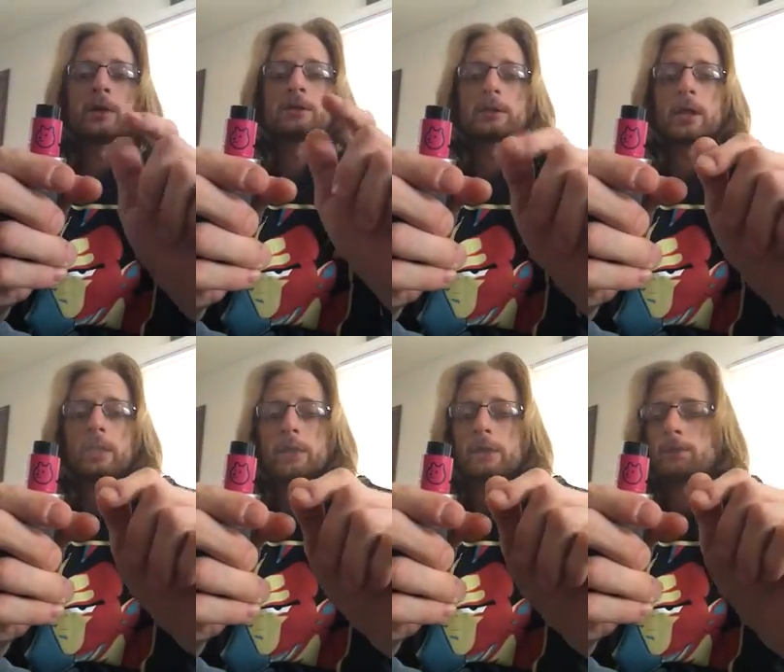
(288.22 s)
didn't dry
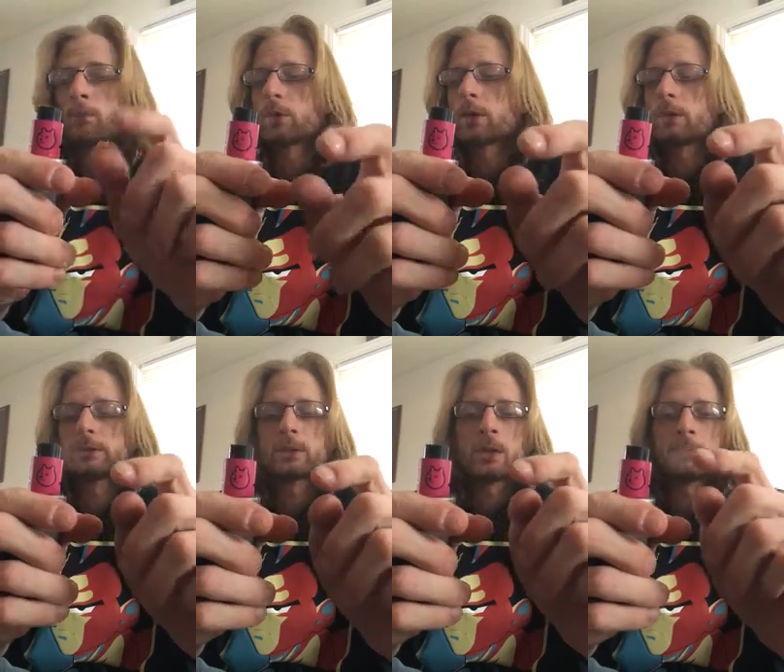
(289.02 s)
hit. More
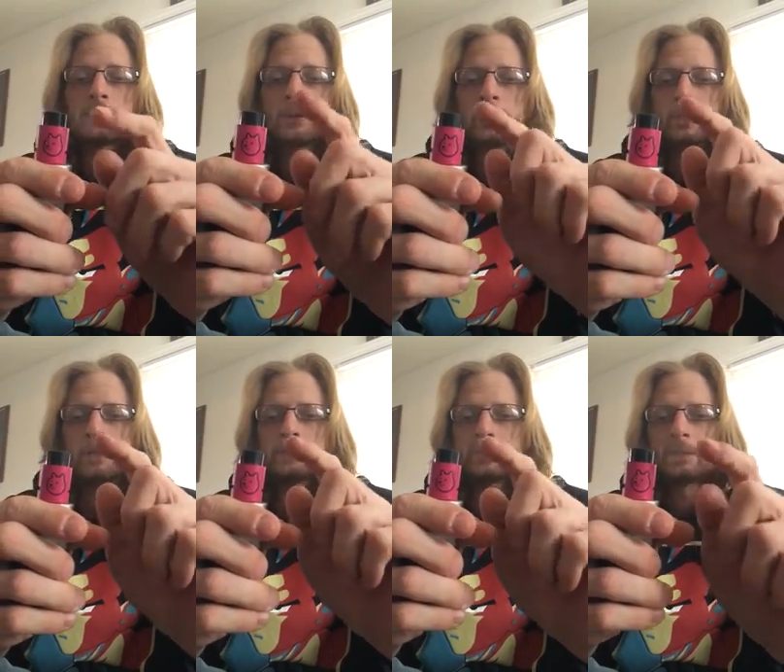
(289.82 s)
close off, and you
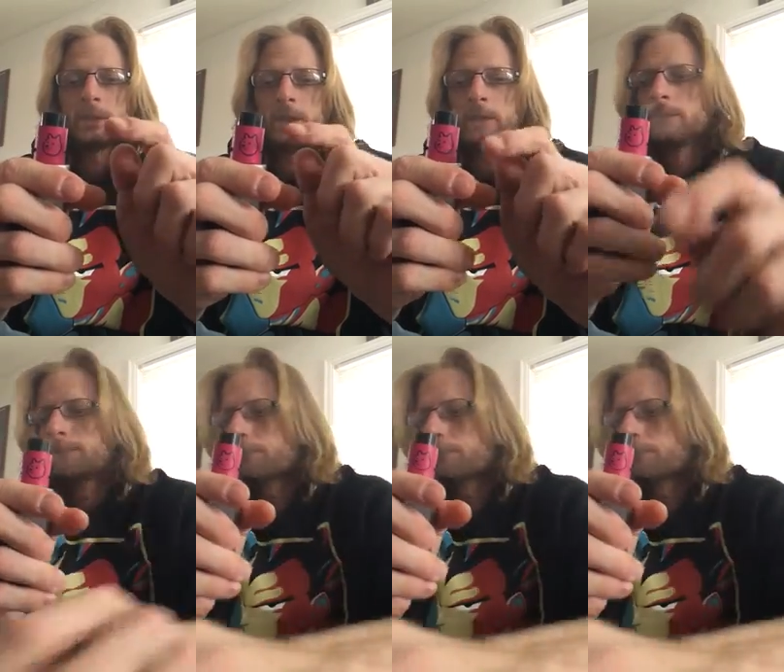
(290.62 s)
can see,